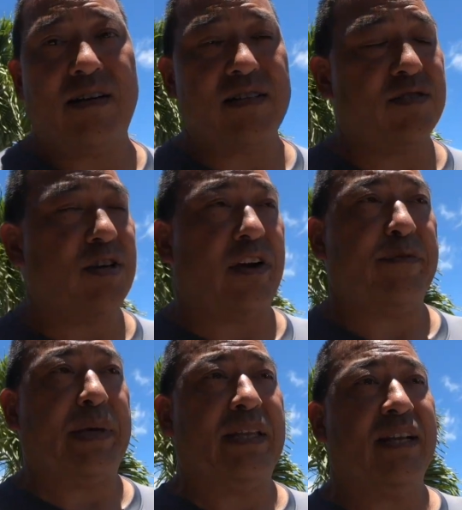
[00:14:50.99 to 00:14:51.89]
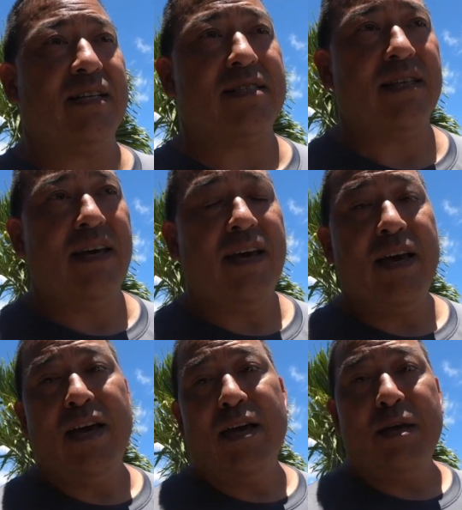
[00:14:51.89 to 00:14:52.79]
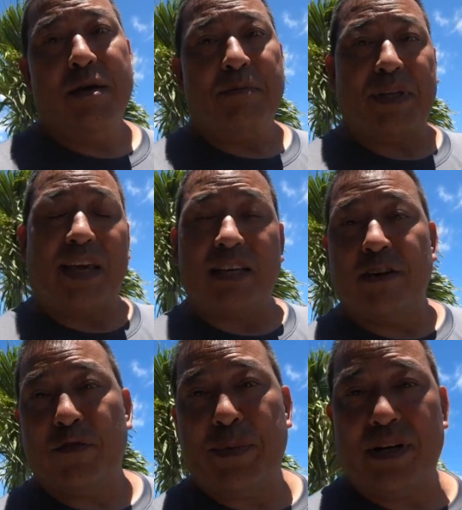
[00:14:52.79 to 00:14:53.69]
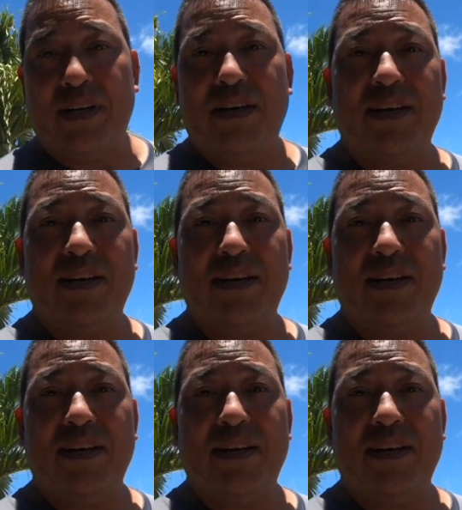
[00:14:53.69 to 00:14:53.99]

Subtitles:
It's driving me nuts. But thank you, everybody.